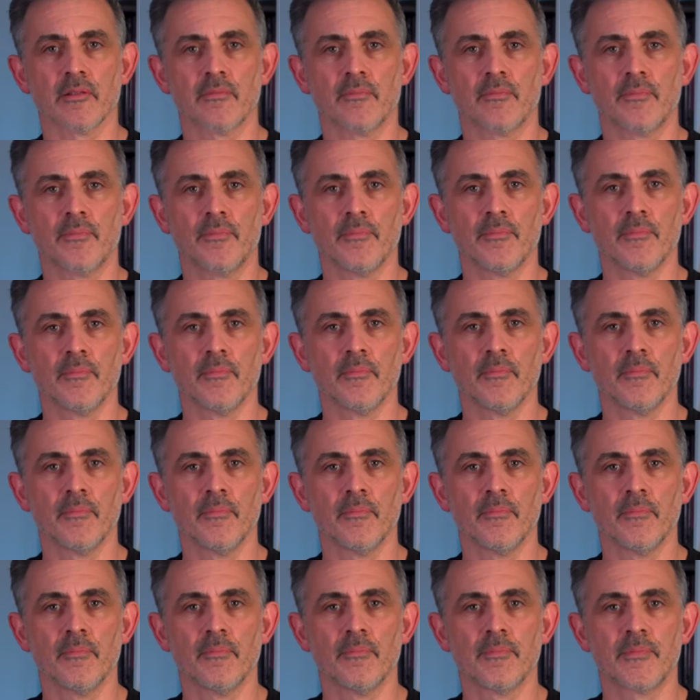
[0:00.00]
of
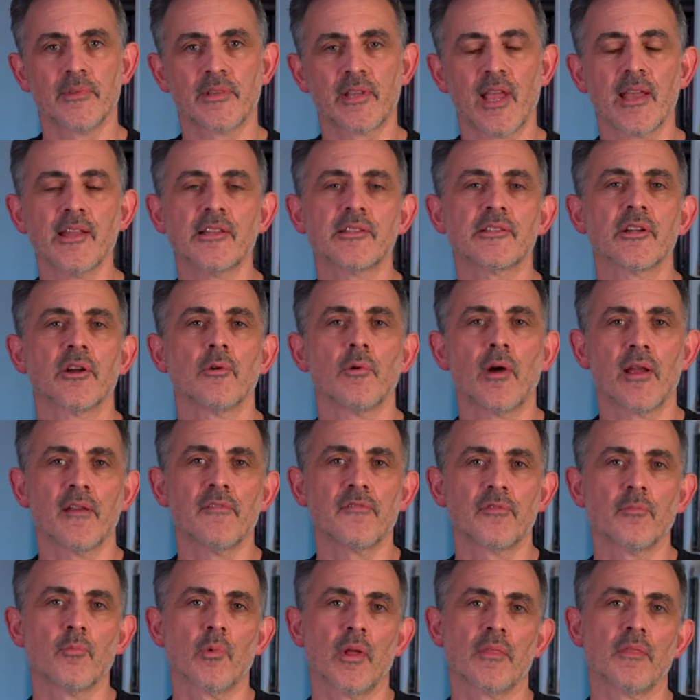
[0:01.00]
takes it away
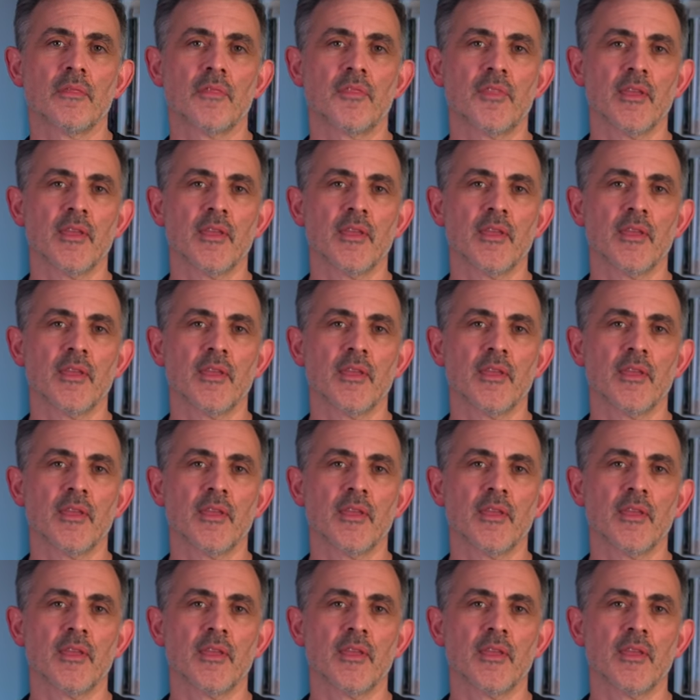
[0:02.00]
from one